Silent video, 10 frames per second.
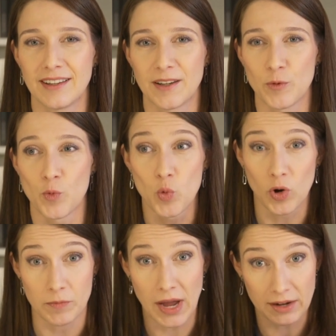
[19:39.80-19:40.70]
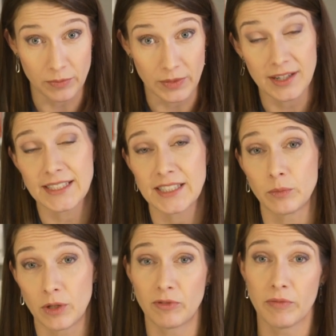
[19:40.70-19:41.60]
work back from the
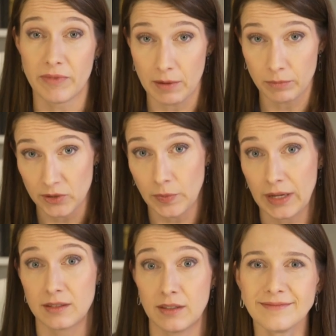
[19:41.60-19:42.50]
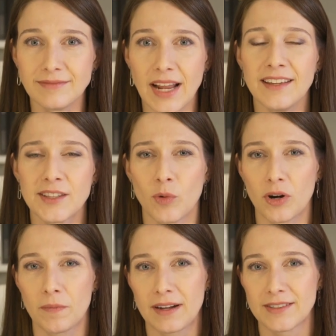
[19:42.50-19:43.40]
customer from that perspective. It's
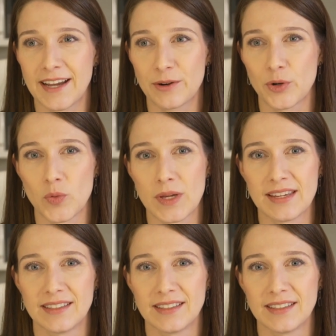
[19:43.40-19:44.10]
more about how do we